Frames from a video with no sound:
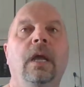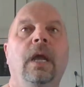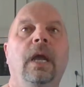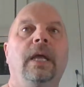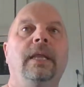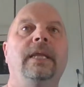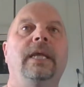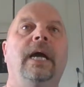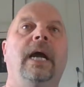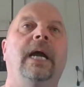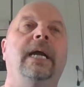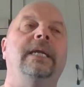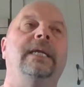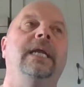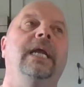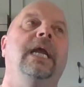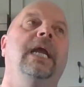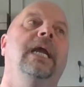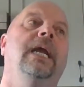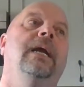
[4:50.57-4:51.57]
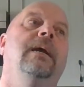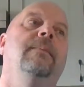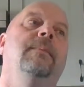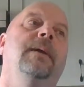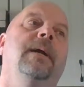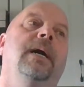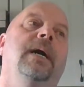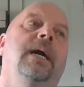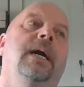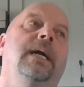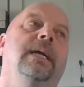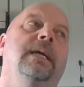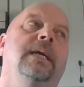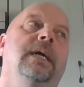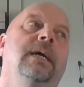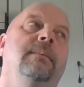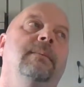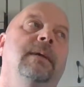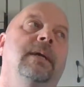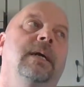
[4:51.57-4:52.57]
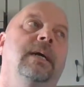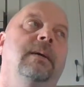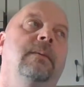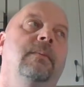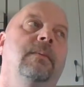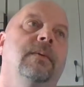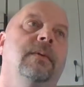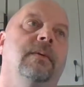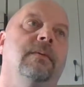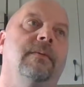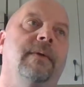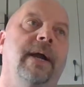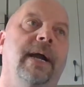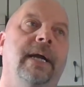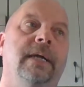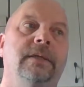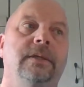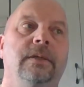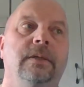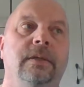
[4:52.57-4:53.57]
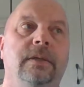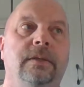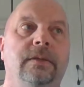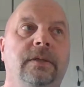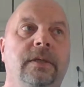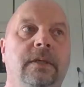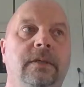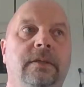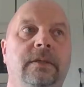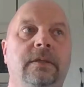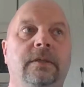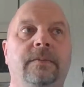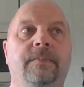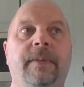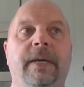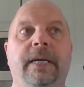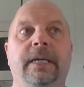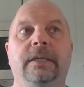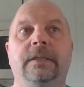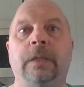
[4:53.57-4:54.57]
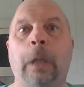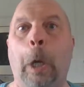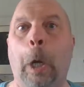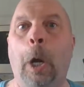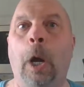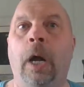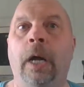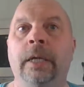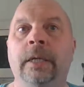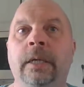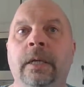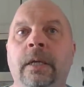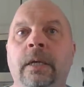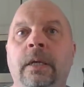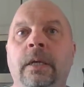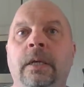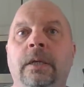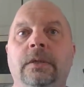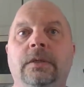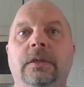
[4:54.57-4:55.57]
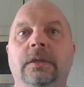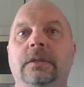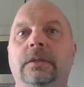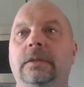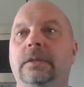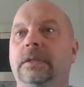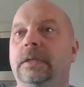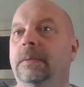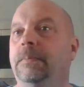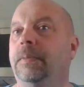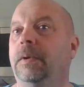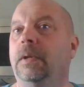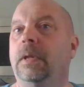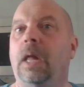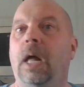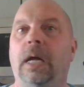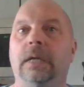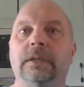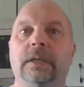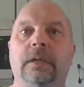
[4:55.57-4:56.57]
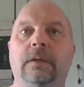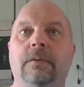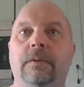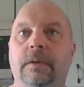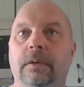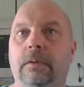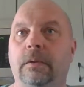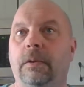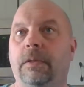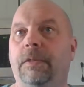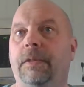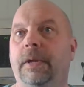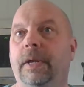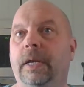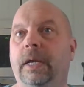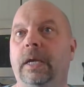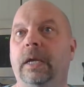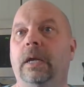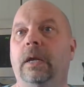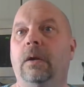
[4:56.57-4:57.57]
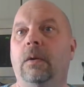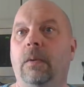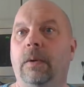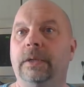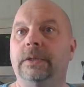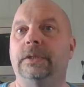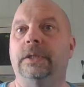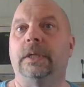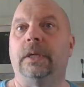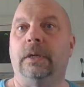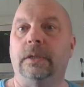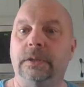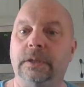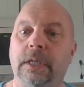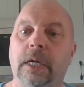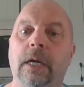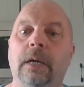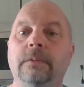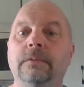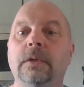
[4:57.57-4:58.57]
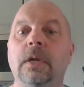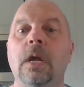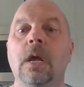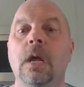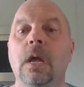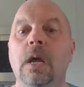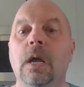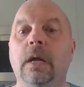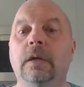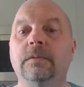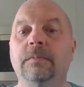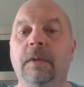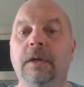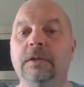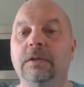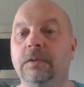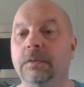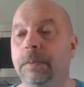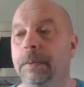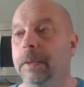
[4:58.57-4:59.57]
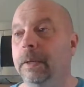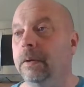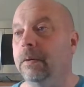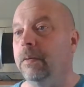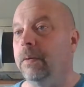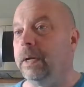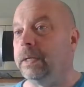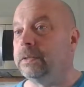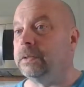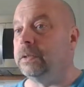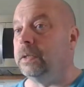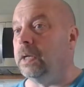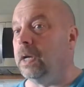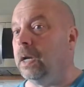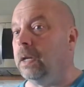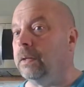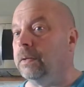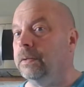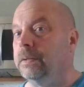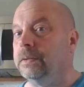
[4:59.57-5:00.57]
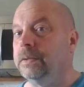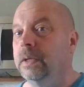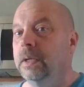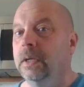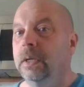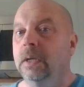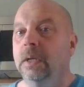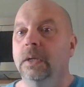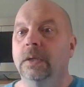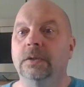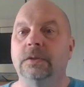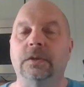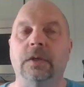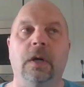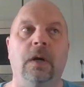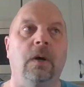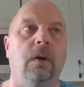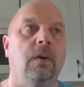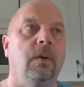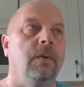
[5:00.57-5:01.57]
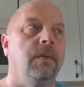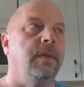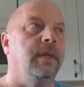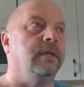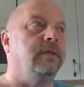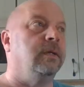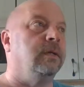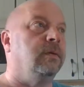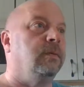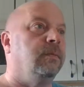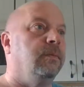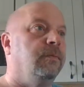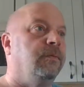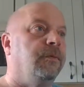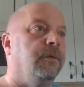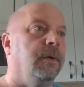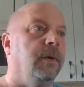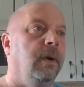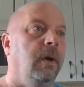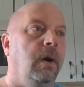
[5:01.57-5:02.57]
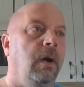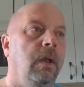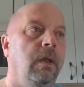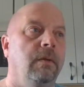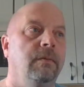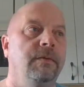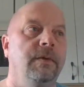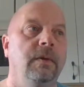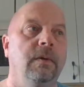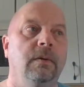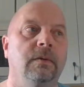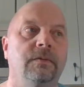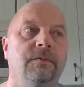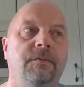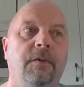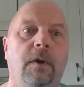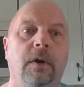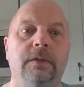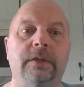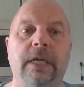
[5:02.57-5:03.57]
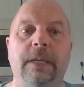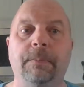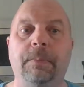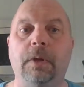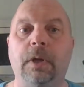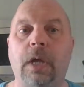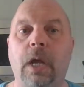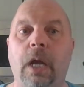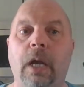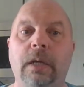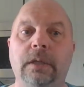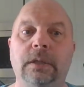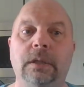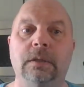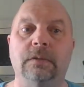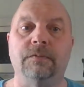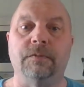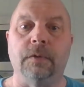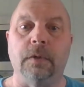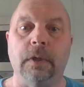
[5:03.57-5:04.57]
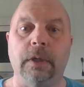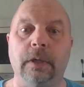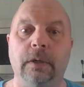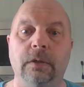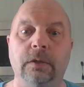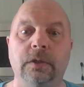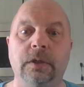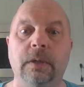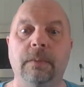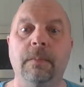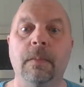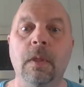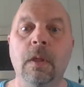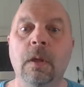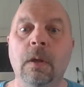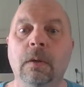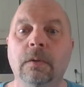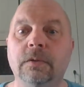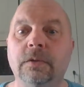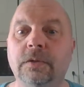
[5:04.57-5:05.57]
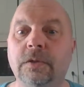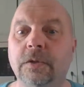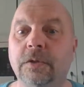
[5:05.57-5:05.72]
The idea behind coming up with a rational decision is based on just simple logic, critical thinking, and questioning ourselves as much as we question others. So this is for all of you as far as implications for leadership. Since you're